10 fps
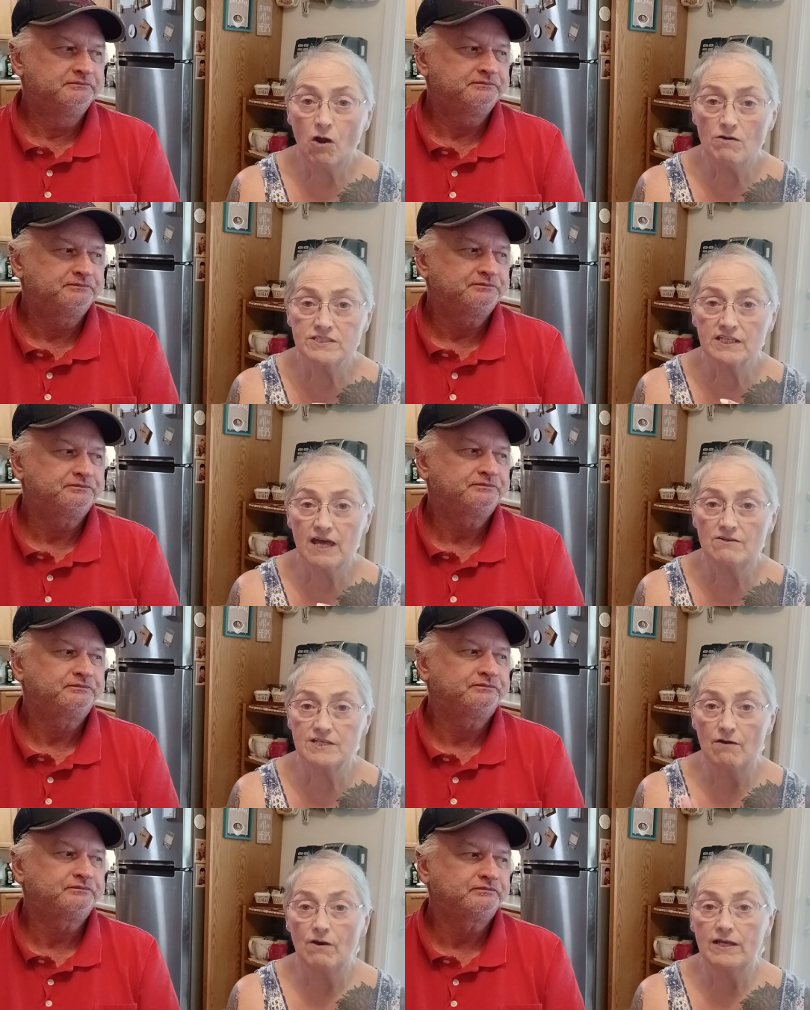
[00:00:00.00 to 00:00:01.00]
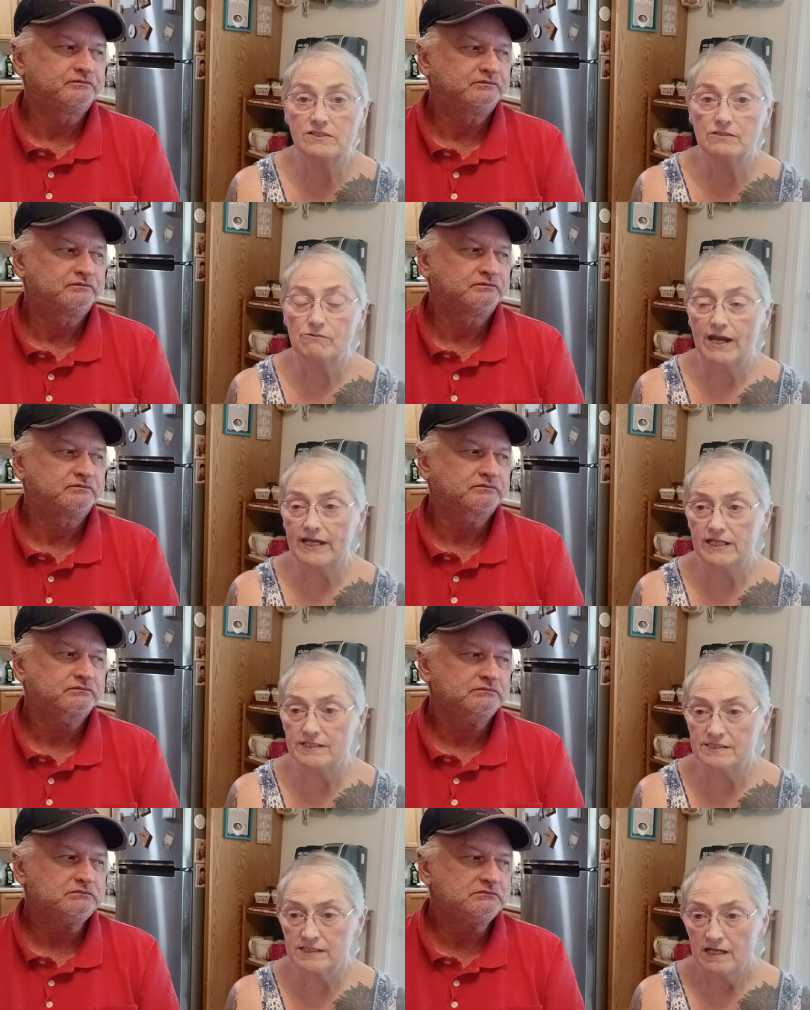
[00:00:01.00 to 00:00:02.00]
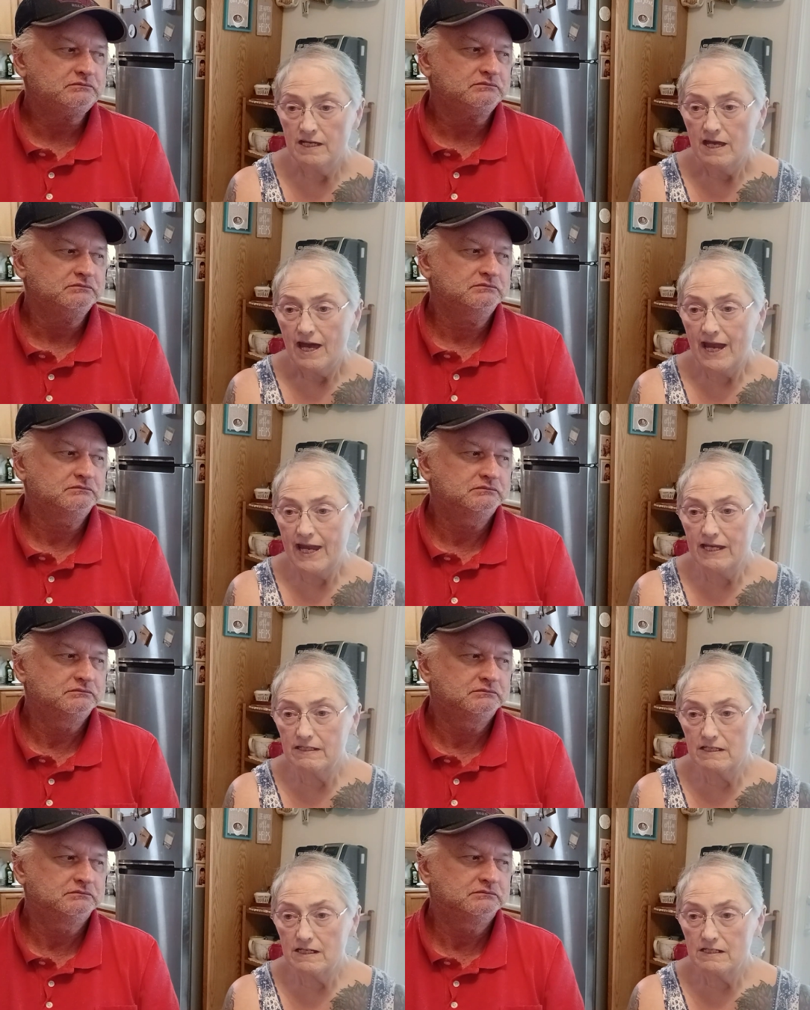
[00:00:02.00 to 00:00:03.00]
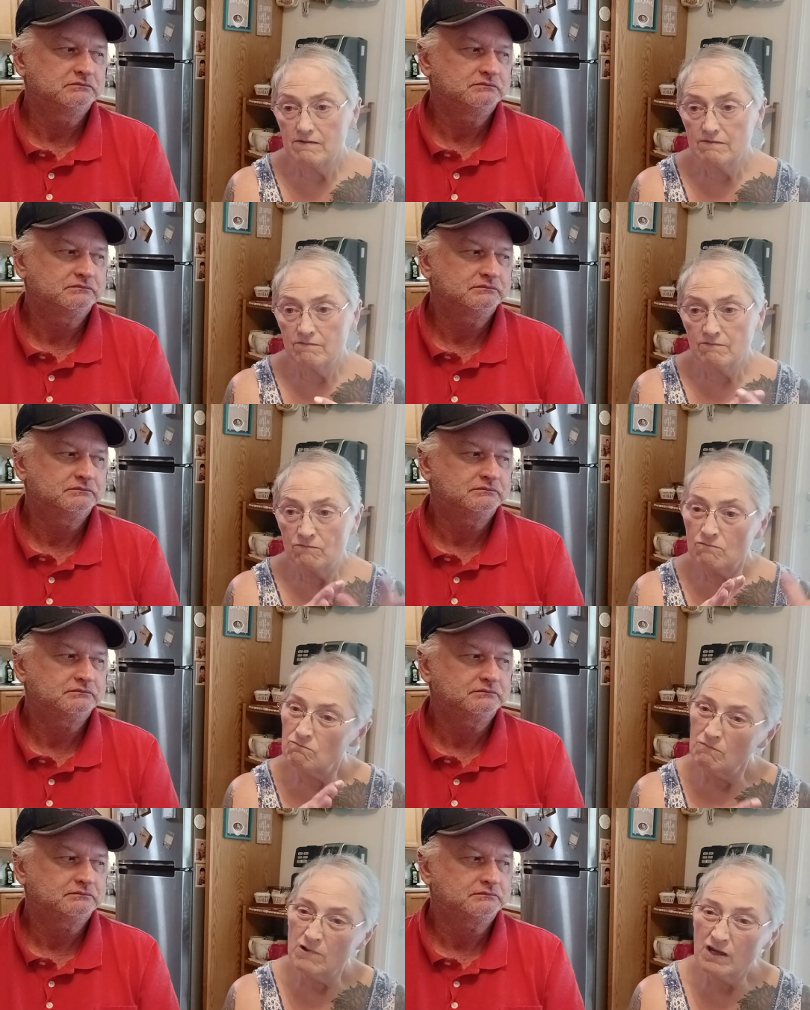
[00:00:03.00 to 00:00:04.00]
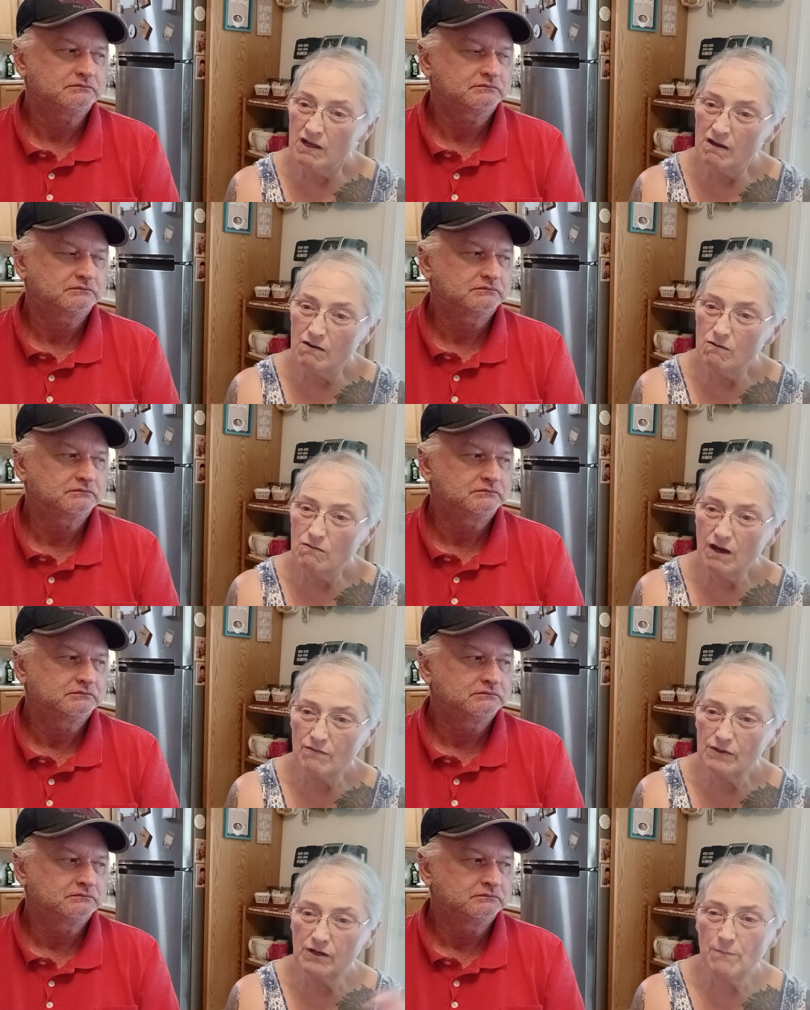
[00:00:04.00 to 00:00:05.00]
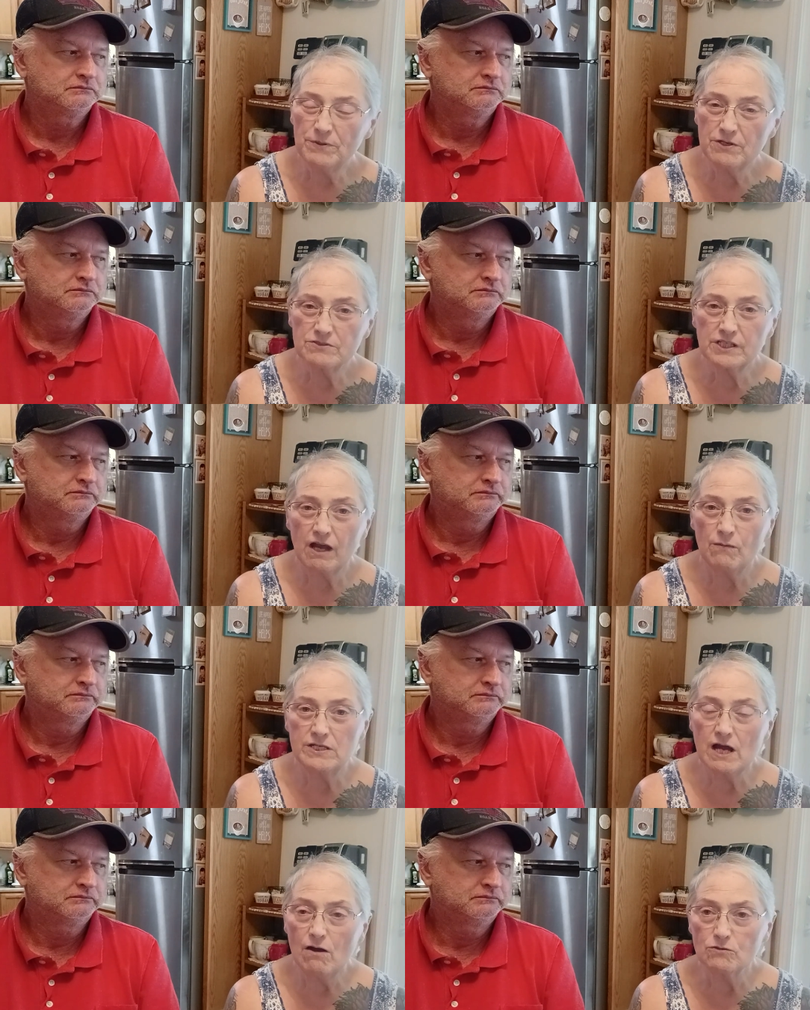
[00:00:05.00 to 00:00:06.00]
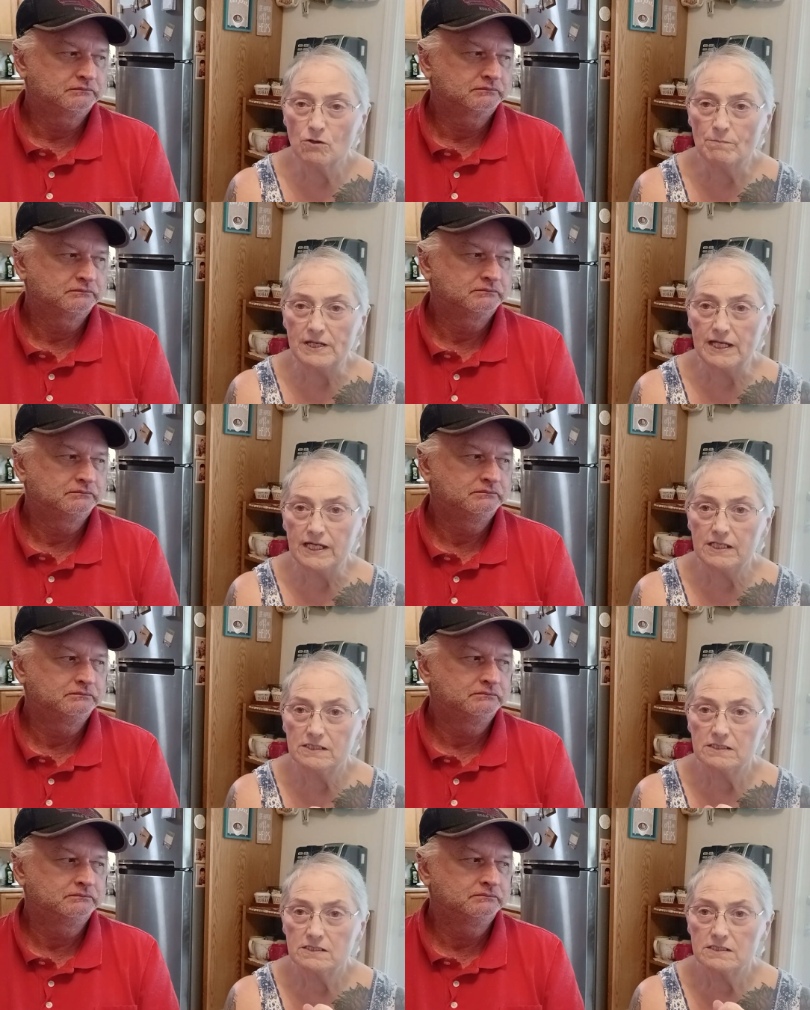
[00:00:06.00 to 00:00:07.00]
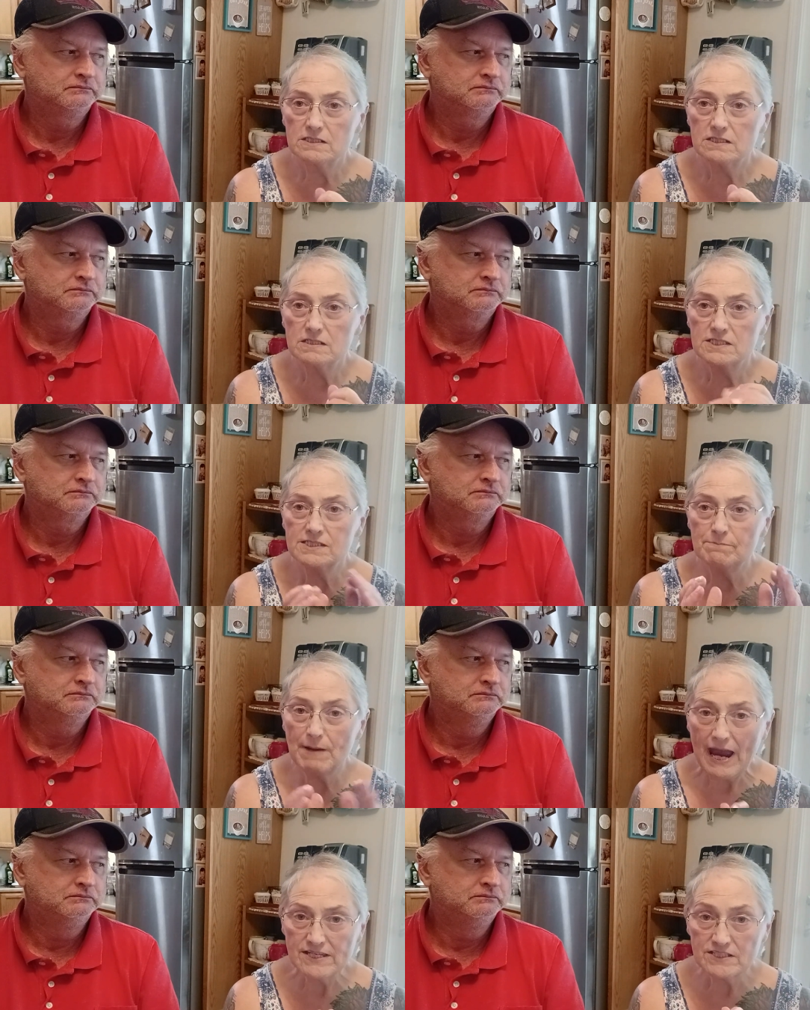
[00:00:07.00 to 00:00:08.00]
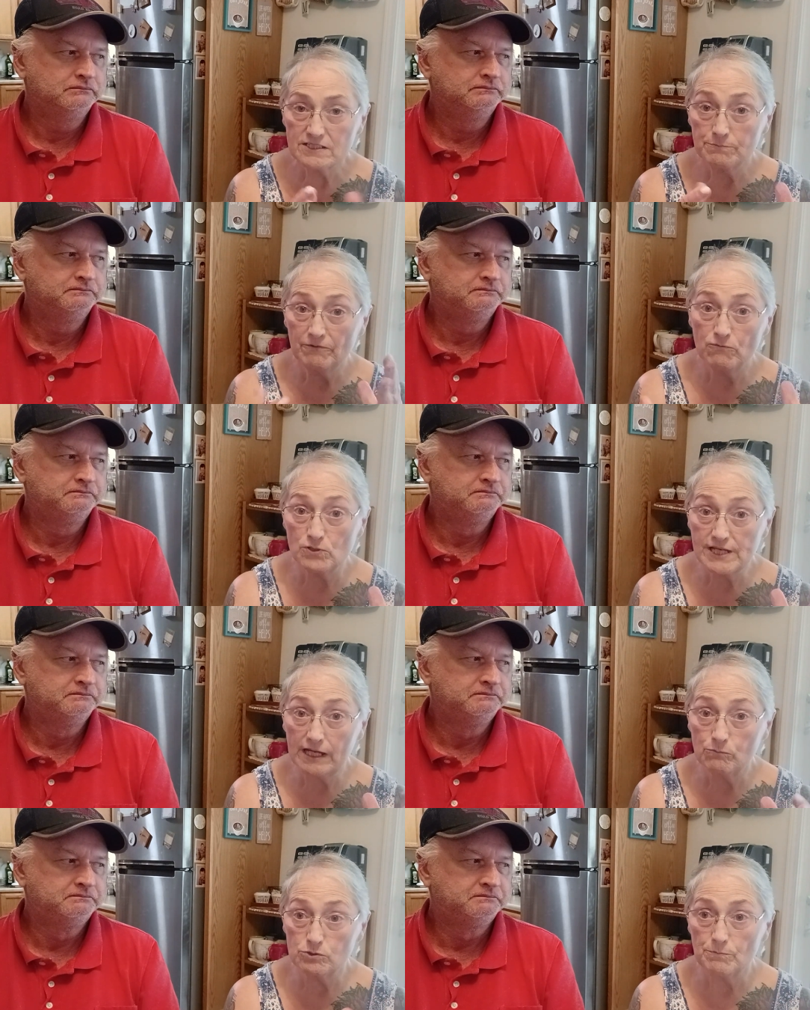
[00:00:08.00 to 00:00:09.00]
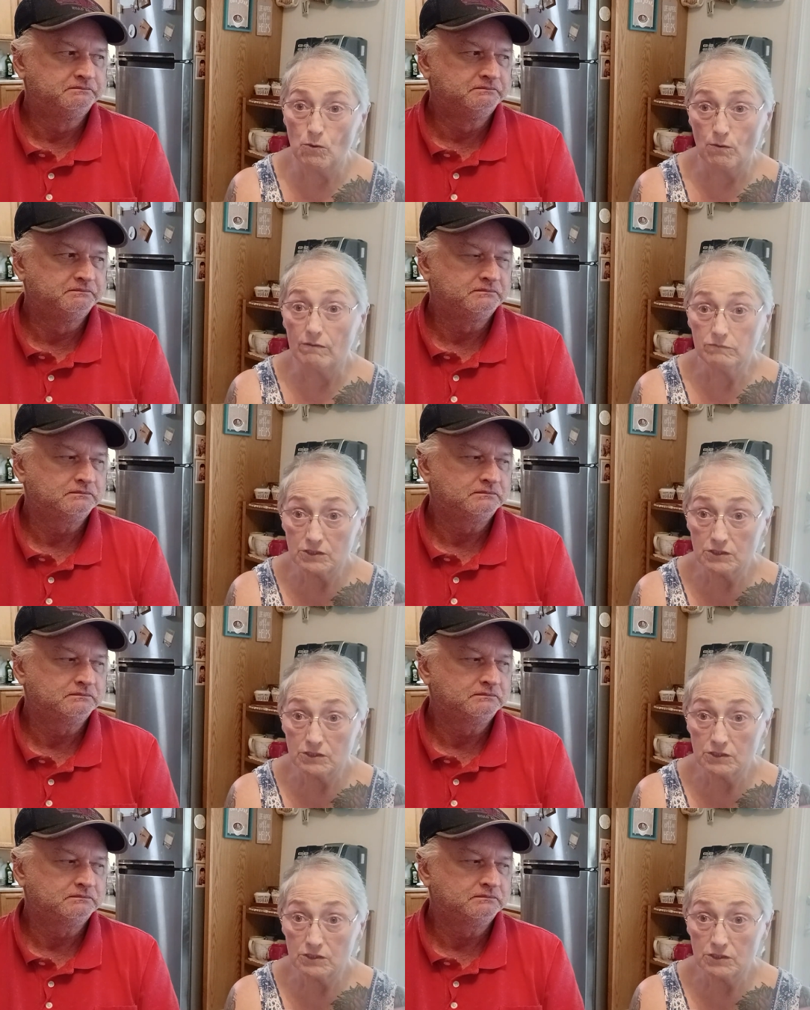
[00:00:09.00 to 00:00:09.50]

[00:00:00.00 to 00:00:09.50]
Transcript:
Speaker 1: cards and letters I write to the grandkids, and oh, I don't know, a couple years ago, it dawned on me Sebastian, before Jacob was born,